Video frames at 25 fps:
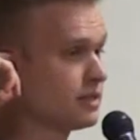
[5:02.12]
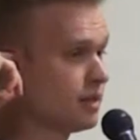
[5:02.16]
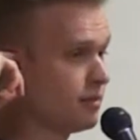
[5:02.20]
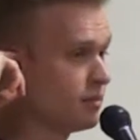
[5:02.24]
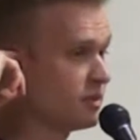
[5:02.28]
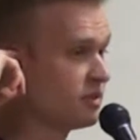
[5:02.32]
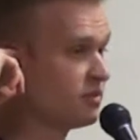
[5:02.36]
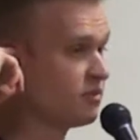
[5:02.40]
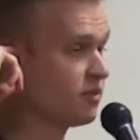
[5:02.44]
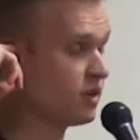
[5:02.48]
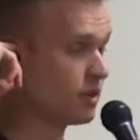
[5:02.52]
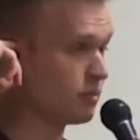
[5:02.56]

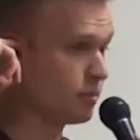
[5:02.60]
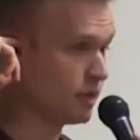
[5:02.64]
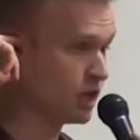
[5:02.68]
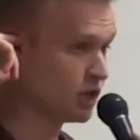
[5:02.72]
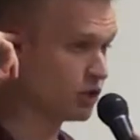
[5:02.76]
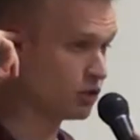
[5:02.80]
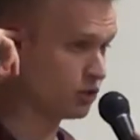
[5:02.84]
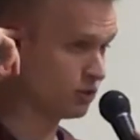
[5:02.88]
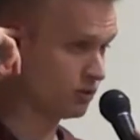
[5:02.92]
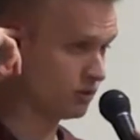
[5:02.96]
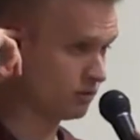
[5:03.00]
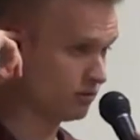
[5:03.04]
some
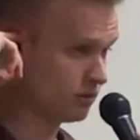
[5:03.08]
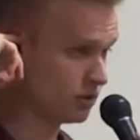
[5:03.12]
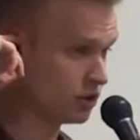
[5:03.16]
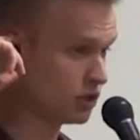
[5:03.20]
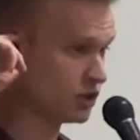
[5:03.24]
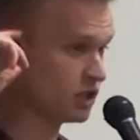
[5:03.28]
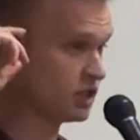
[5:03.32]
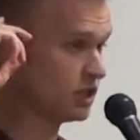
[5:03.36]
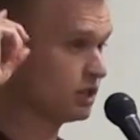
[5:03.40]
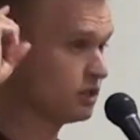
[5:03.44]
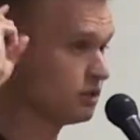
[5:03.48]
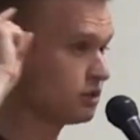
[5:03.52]
information
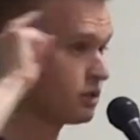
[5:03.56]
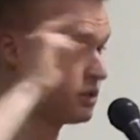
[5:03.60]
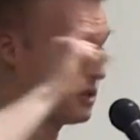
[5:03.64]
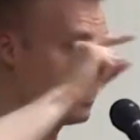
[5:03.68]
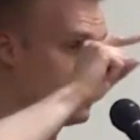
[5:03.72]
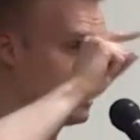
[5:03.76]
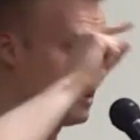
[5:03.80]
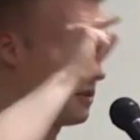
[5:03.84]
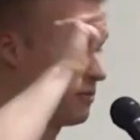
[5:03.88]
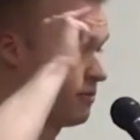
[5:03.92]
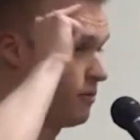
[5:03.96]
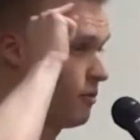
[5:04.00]
which is
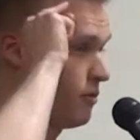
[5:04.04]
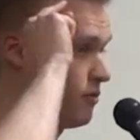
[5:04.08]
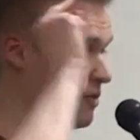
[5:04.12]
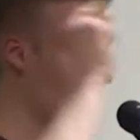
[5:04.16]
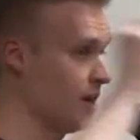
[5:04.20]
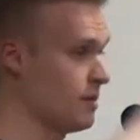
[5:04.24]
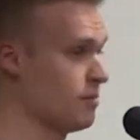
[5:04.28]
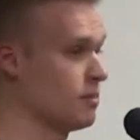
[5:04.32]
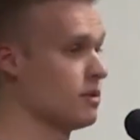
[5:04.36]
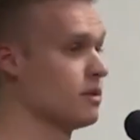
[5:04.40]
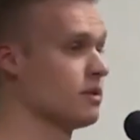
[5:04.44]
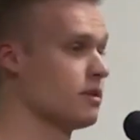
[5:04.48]
interesting for
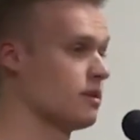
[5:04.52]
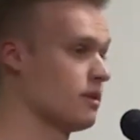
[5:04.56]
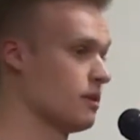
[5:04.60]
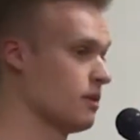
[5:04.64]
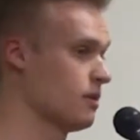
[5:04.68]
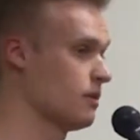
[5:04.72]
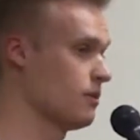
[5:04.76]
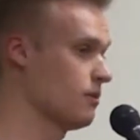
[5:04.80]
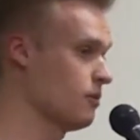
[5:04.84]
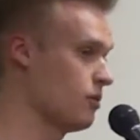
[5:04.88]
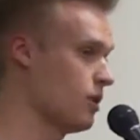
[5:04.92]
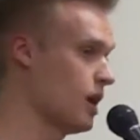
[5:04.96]
them,
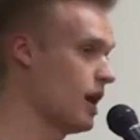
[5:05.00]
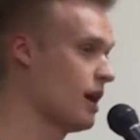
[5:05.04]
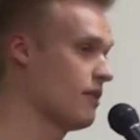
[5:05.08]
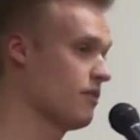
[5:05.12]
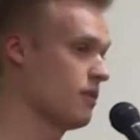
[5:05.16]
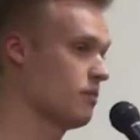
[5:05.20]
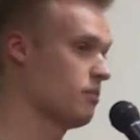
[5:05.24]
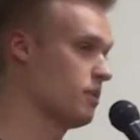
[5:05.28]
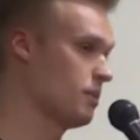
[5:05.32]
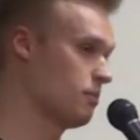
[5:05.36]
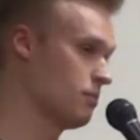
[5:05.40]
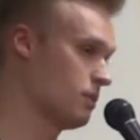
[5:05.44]
for
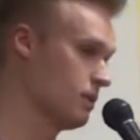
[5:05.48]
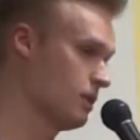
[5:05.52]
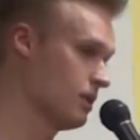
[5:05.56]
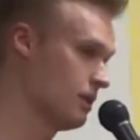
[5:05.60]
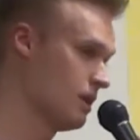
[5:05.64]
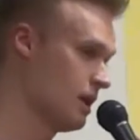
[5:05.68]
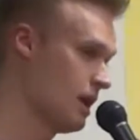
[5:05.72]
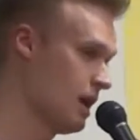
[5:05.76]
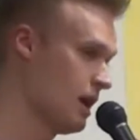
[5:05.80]
other people.